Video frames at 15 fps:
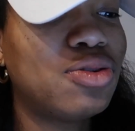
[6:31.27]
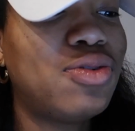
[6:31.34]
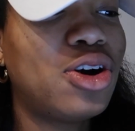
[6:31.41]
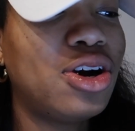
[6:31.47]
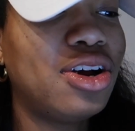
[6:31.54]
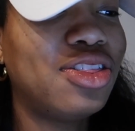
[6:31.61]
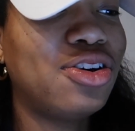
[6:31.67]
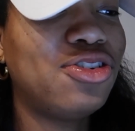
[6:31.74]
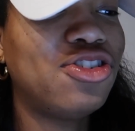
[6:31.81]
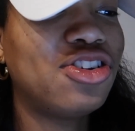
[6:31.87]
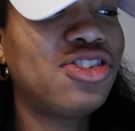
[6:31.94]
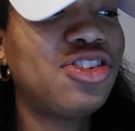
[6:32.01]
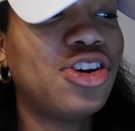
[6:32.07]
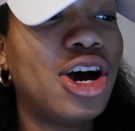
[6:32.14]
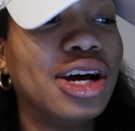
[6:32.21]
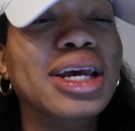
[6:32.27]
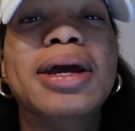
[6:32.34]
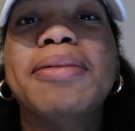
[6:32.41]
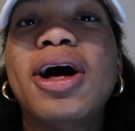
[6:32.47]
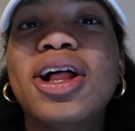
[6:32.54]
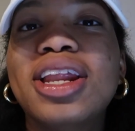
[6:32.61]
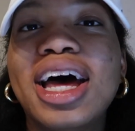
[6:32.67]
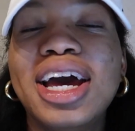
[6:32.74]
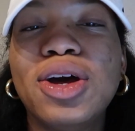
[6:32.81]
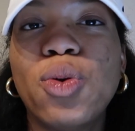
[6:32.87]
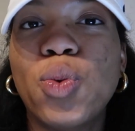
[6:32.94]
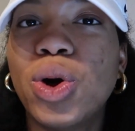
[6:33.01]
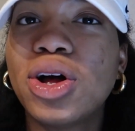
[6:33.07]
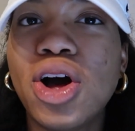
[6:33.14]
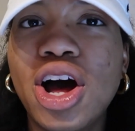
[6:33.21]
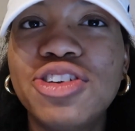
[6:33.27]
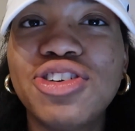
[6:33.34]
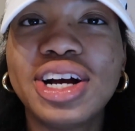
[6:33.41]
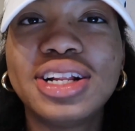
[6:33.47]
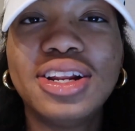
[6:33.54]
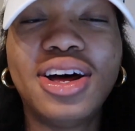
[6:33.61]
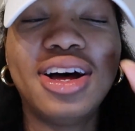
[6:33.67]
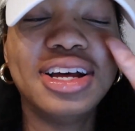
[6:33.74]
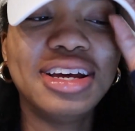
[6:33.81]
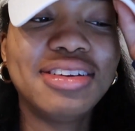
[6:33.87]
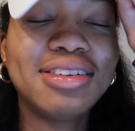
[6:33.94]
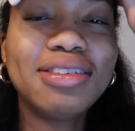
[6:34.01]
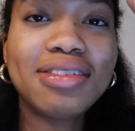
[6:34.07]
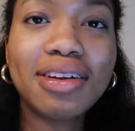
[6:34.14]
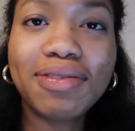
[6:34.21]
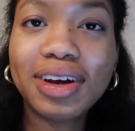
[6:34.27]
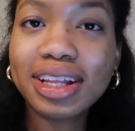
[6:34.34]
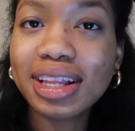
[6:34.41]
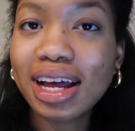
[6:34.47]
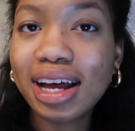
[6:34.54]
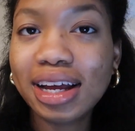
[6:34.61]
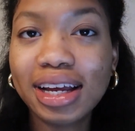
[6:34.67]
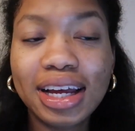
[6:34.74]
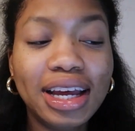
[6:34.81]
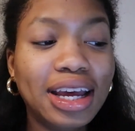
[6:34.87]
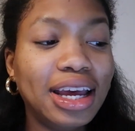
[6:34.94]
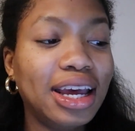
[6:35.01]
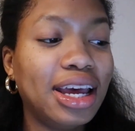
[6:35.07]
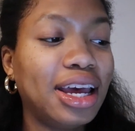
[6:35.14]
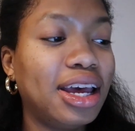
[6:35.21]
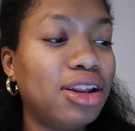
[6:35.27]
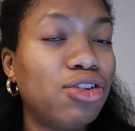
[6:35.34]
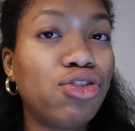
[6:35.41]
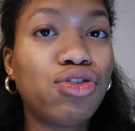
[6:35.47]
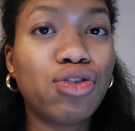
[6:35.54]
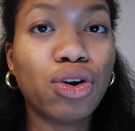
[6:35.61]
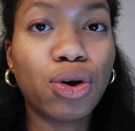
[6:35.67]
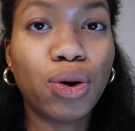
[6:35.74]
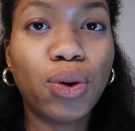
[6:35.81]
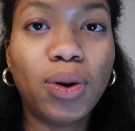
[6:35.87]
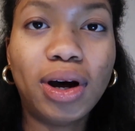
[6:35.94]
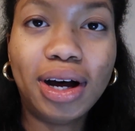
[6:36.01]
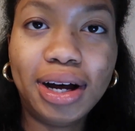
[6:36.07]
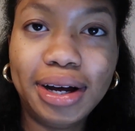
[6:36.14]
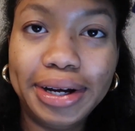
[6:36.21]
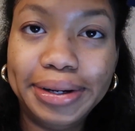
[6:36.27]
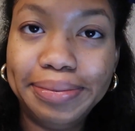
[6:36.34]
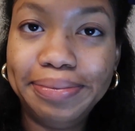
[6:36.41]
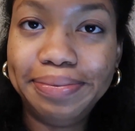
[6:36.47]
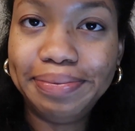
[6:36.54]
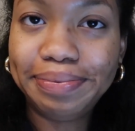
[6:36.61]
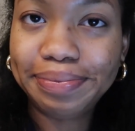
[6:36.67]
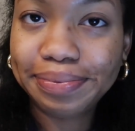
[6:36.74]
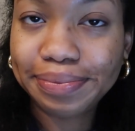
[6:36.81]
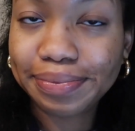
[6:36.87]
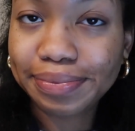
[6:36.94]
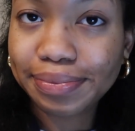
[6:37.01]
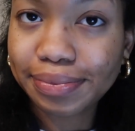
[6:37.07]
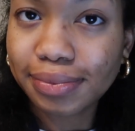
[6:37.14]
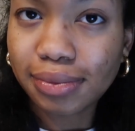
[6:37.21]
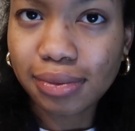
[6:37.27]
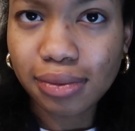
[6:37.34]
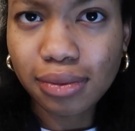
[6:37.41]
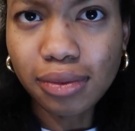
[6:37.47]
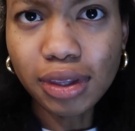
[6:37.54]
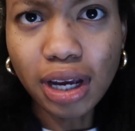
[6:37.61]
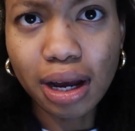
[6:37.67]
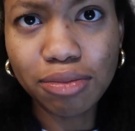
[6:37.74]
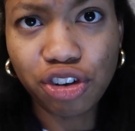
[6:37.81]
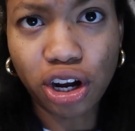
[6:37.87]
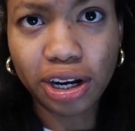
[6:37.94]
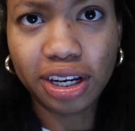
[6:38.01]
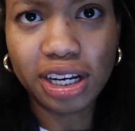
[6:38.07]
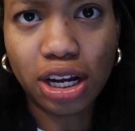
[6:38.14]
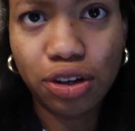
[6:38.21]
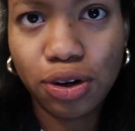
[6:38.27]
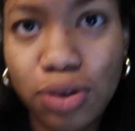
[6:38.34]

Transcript: So far, they're just talking about like what contract law is and stuff like that. And so um, I'm jotting down